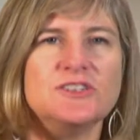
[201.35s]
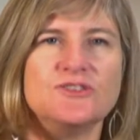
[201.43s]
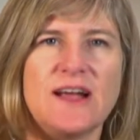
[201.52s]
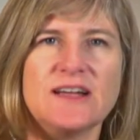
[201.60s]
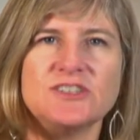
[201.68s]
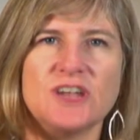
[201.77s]

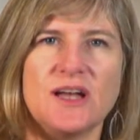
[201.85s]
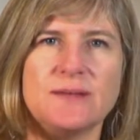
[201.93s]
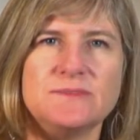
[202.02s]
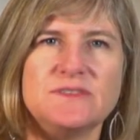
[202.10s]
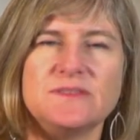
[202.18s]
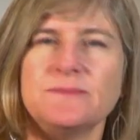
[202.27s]
track
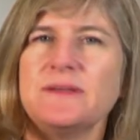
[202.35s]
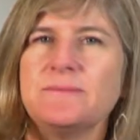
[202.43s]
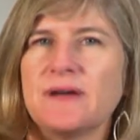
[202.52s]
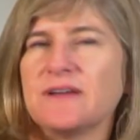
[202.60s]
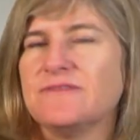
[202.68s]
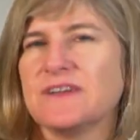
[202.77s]
jobs, submit
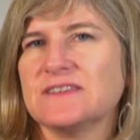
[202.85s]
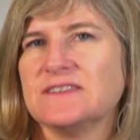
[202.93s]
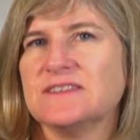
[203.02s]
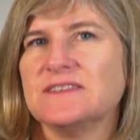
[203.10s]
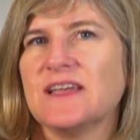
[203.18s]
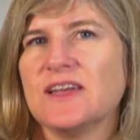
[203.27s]
bug
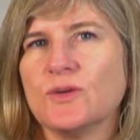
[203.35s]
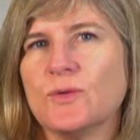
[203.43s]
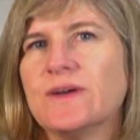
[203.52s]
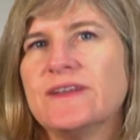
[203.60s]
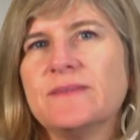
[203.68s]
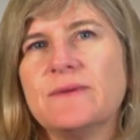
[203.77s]
fixes, and
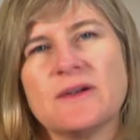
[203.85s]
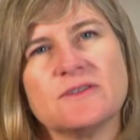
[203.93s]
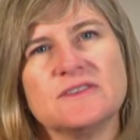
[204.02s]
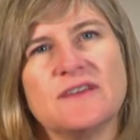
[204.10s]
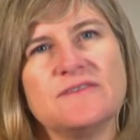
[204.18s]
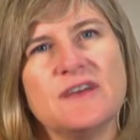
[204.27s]
query the
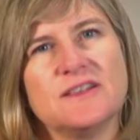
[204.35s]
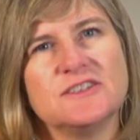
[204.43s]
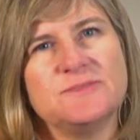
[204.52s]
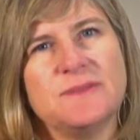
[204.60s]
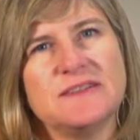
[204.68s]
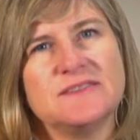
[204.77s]
Microsoft
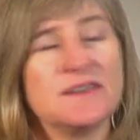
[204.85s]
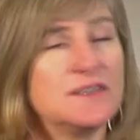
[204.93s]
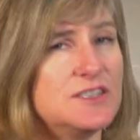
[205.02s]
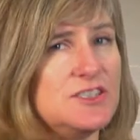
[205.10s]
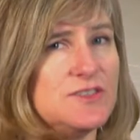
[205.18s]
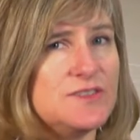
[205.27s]
knowledge base on
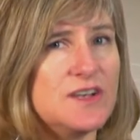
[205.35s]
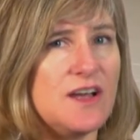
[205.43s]
issues and